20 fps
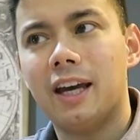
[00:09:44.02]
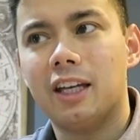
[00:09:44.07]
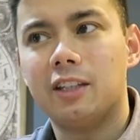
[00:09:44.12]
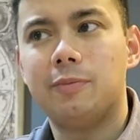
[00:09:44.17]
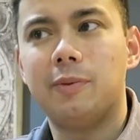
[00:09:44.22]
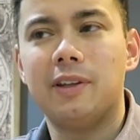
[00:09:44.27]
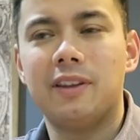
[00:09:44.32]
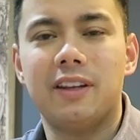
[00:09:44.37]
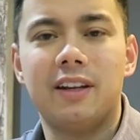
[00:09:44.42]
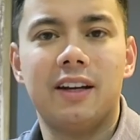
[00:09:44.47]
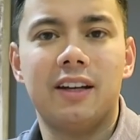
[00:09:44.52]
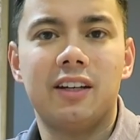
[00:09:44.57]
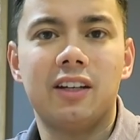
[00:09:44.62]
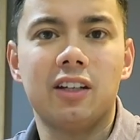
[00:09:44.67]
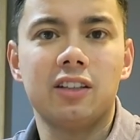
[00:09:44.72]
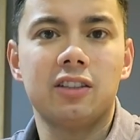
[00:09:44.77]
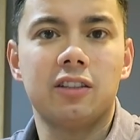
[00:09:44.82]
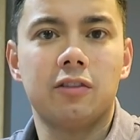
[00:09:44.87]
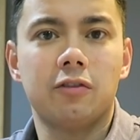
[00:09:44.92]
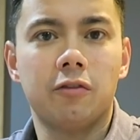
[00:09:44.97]
it's been that it
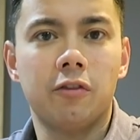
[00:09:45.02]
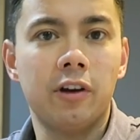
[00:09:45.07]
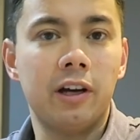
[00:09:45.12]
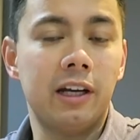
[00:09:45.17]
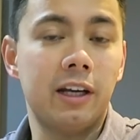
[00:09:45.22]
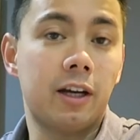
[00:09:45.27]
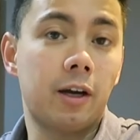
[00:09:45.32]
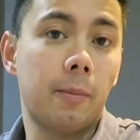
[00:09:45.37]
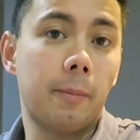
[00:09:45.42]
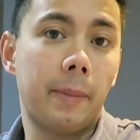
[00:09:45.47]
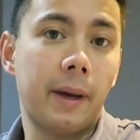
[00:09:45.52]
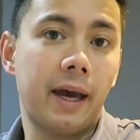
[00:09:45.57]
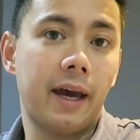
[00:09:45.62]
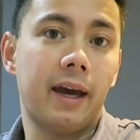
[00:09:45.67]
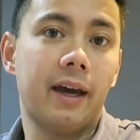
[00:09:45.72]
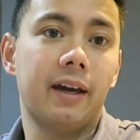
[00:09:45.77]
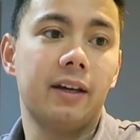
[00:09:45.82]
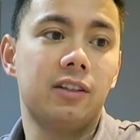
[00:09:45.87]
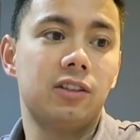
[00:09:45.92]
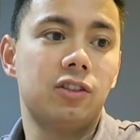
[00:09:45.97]
doesn't really
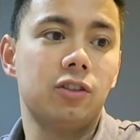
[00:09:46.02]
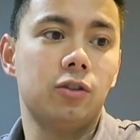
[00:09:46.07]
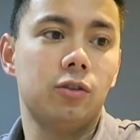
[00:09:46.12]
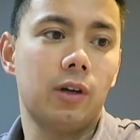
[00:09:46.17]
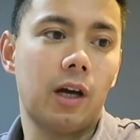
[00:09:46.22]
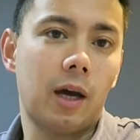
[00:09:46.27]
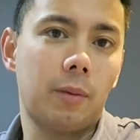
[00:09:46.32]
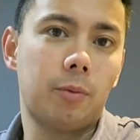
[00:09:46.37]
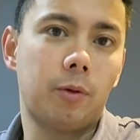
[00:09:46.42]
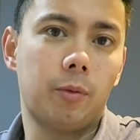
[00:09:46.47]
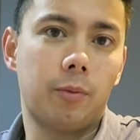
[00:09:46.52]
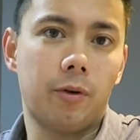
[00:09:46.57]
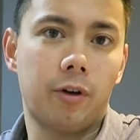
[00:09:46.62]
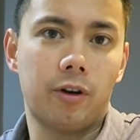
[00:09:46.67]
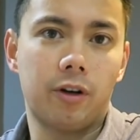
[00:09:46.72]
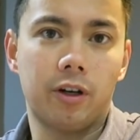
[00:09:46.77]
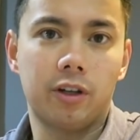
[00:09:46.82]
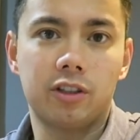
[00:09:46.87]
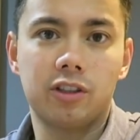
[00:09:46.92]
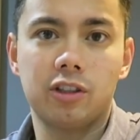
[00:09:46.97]
compare to Apple
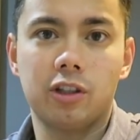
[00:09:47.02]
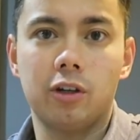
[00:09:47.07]
products.